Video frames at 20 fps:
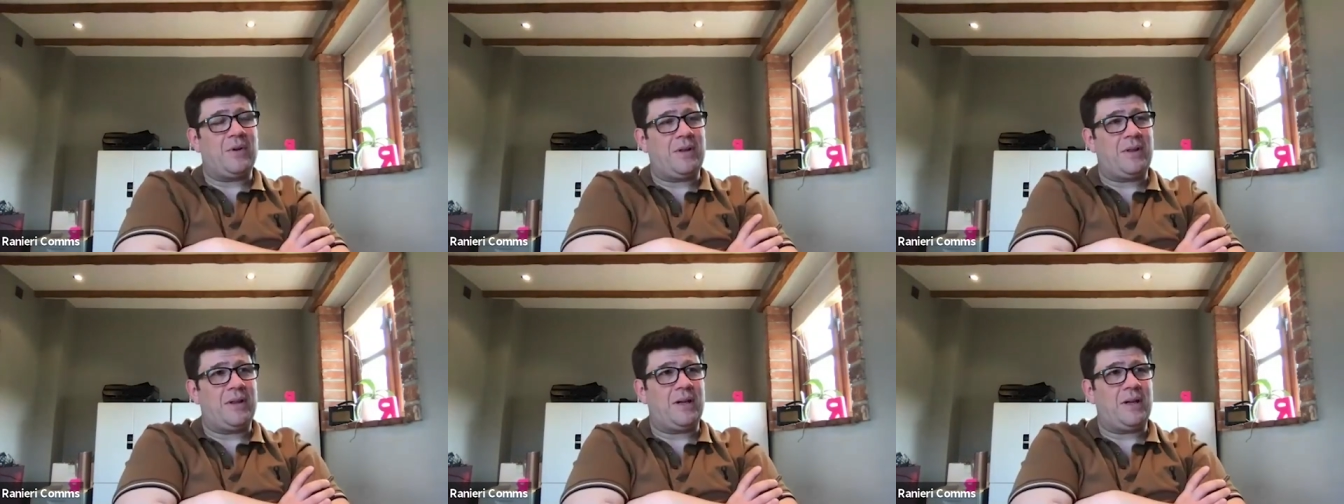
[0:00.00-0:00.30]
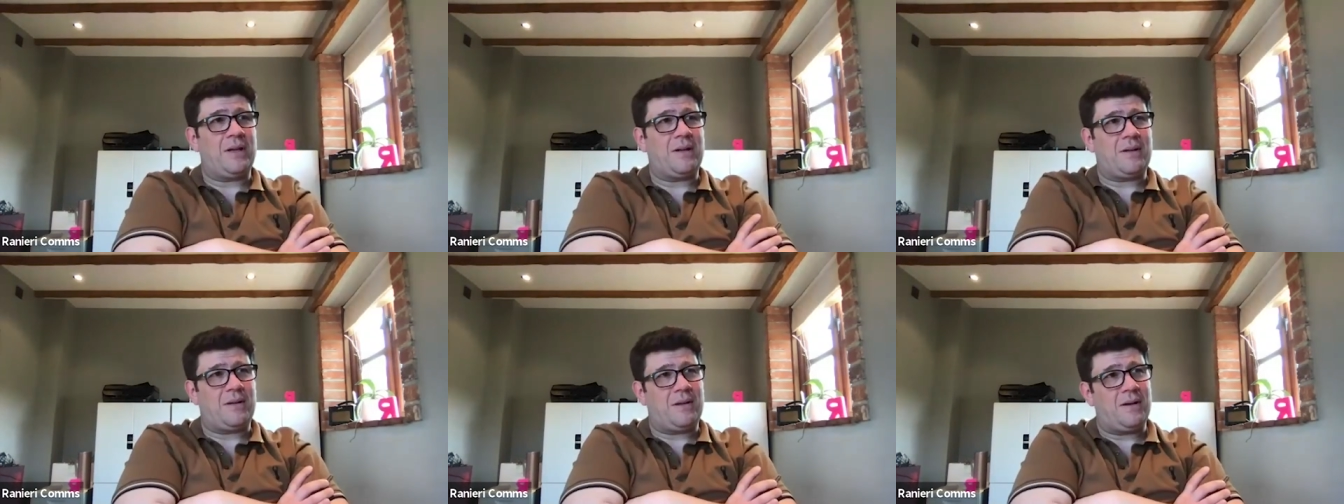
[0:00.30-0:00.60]
i
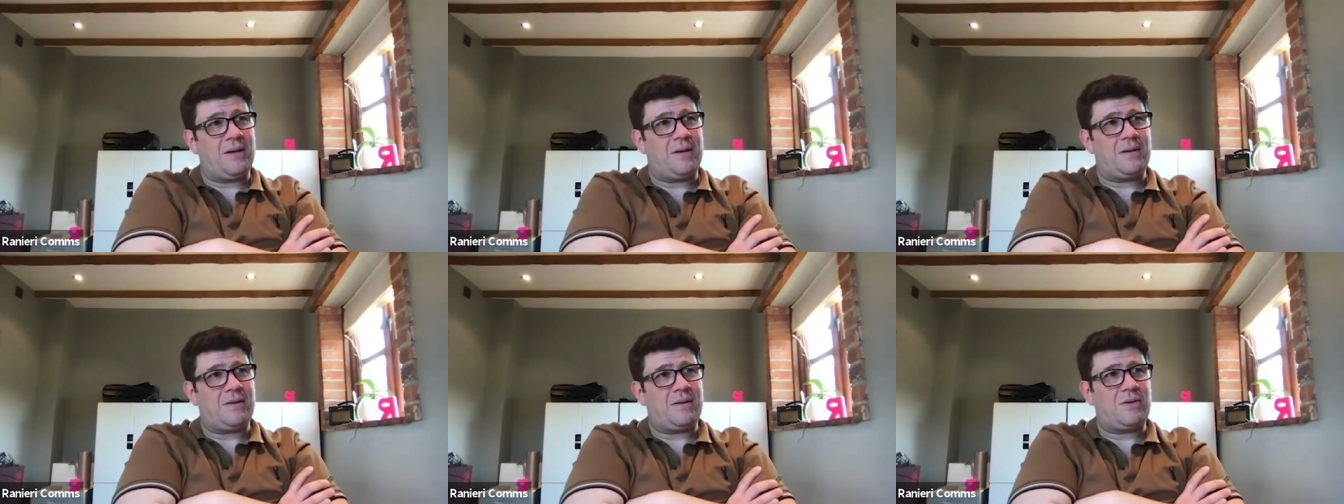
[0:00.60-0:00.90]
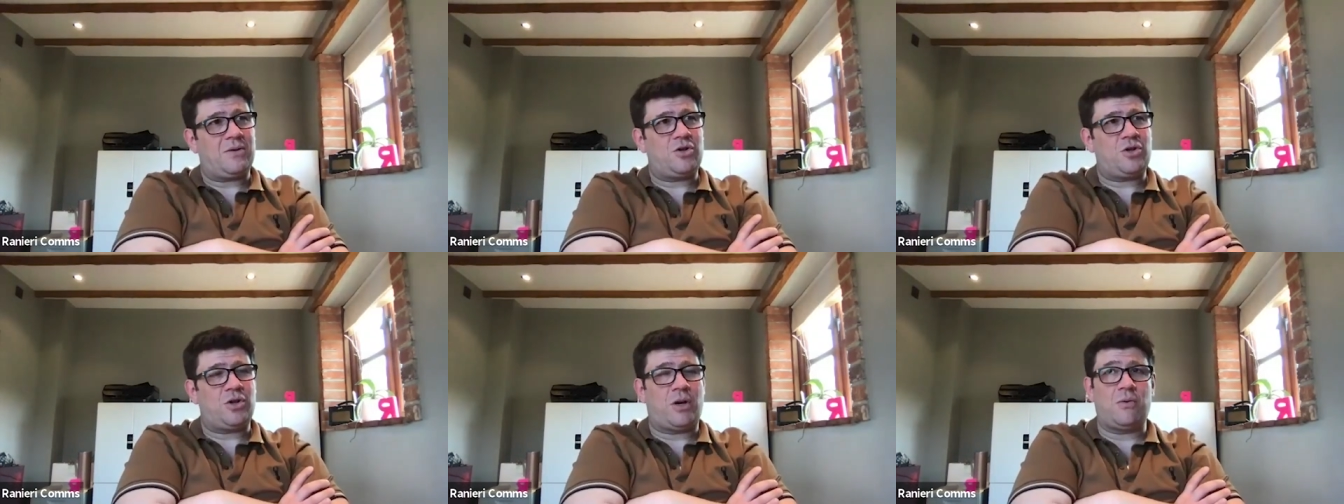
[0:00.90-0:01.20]
think that
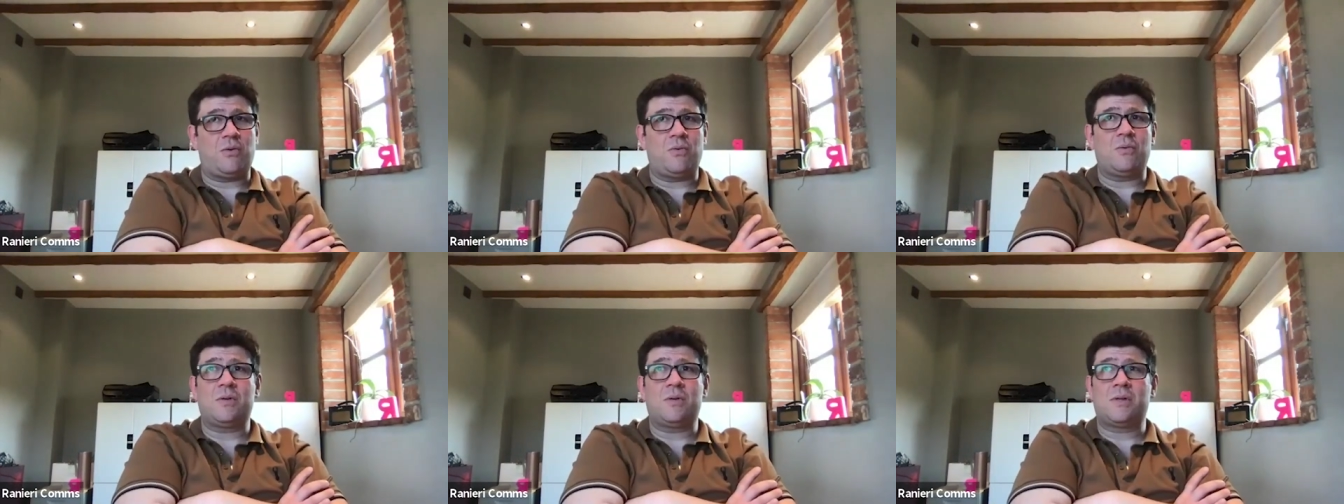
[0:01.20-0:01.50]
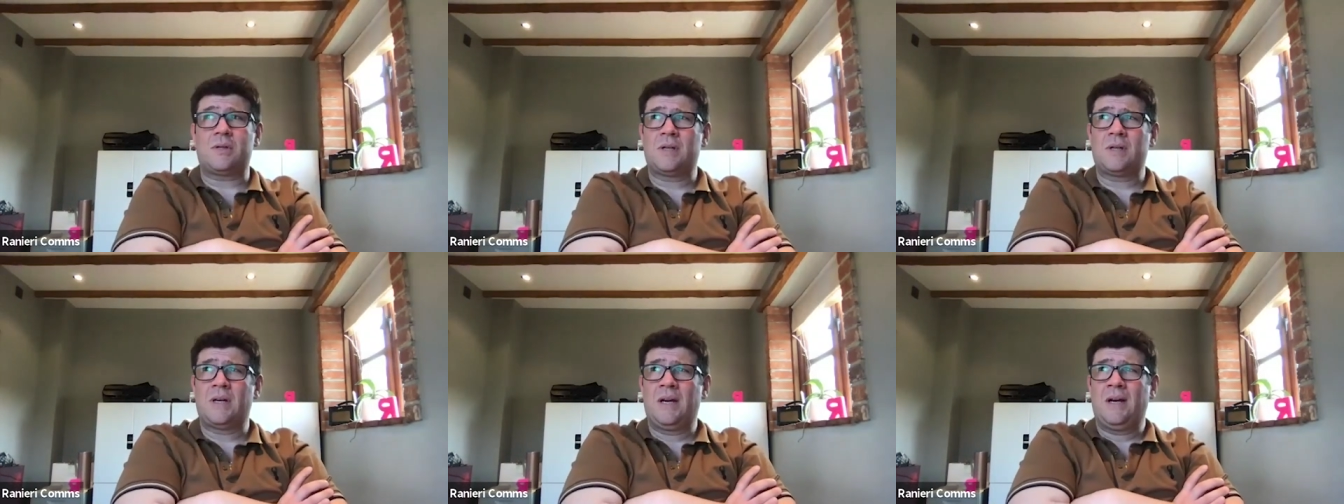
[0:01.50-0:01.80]

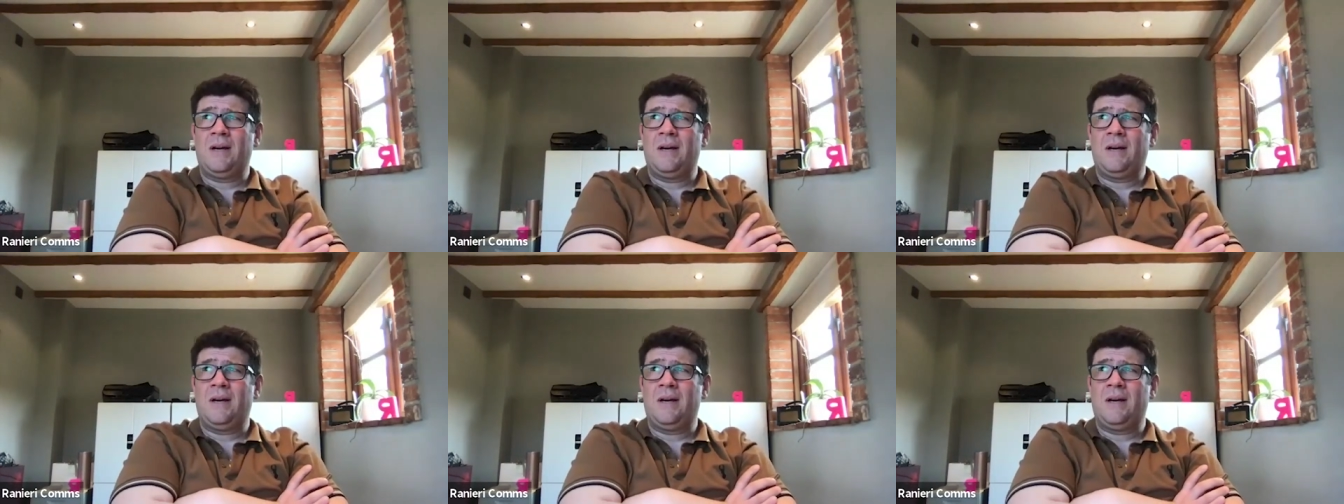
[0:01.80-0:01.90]
shows